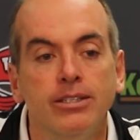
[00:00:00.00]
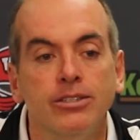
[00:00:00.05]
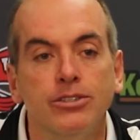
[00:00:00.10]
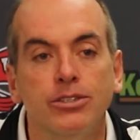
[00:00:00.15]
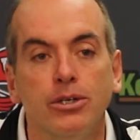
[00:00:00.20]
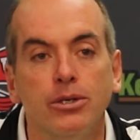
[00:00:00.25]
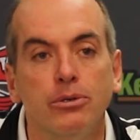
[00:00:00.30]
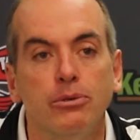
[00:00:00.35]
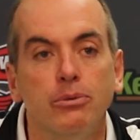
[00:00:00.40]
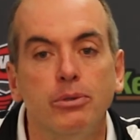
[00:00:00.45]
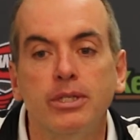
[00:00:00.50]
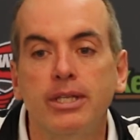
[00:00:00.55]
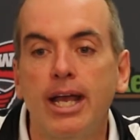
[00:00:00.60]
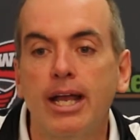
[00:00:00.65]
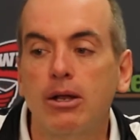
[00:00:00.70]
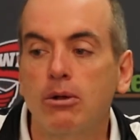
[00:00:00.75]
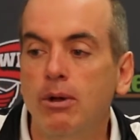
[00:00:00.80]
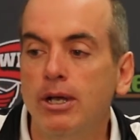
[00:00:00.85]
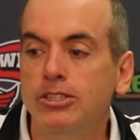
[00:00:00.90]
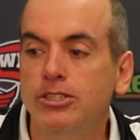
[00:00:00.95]
So, with
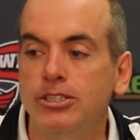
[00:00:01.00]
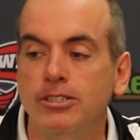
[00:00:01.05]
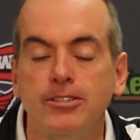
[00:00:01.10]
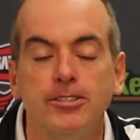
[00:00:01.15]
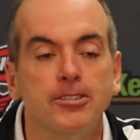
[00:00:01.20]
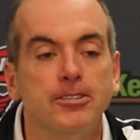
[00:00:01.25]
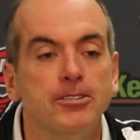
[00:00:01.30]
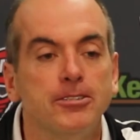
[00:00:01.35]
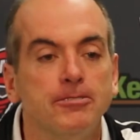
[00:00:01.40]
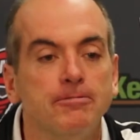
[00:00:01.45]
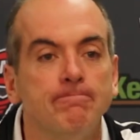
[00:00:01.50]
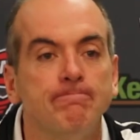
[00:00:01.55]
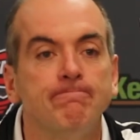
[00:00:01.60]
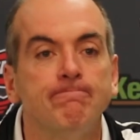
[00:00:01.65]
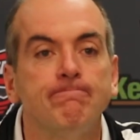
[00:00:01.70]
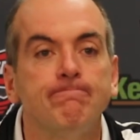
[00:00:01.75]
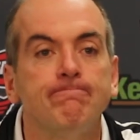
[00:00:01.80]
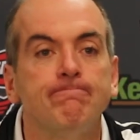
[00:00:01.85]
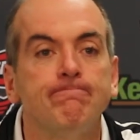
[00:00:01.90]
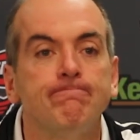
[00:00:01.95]
that, questions.
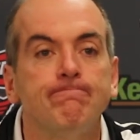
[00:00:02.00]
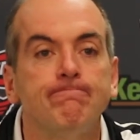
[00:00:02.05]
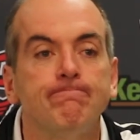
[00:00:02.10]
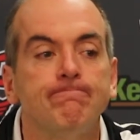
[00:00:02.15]
How